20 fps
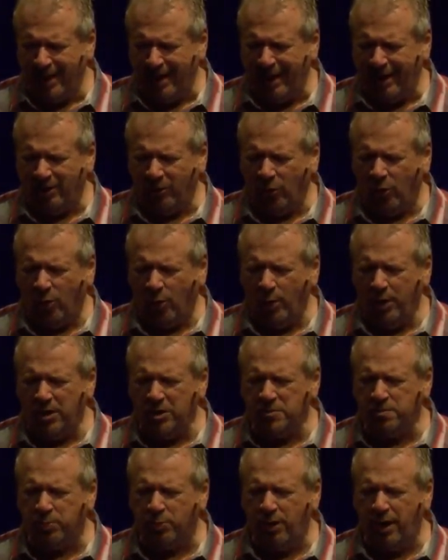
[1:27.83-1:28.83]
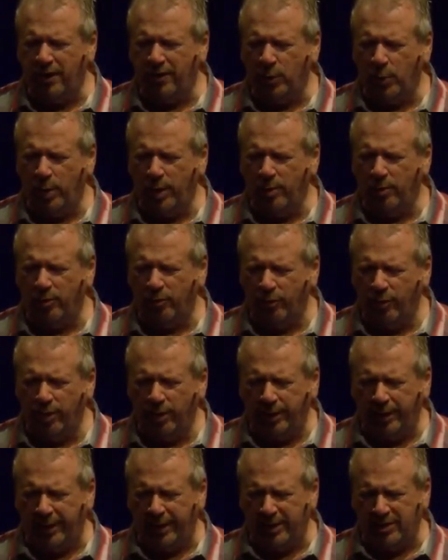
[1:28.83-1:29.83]
And Lord, we just pray that we would
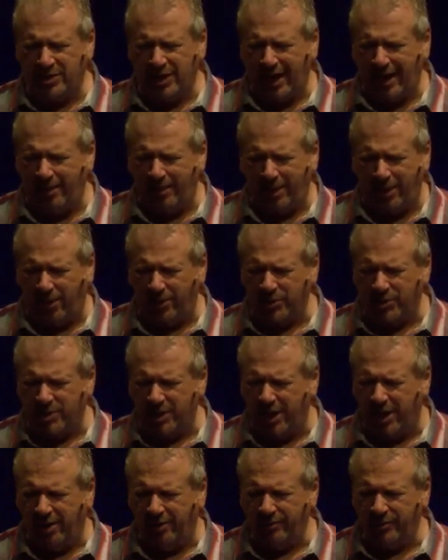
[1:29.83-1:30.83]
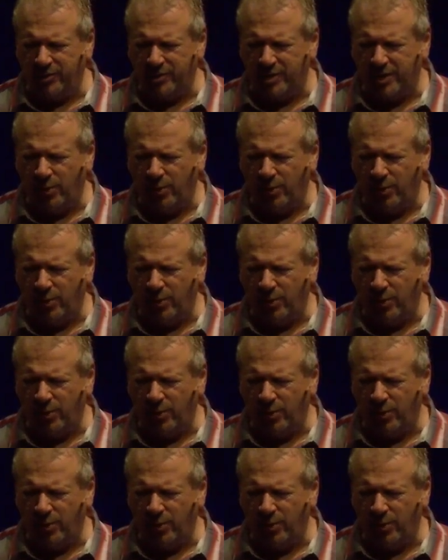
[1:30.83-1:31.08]
really examine ourselves.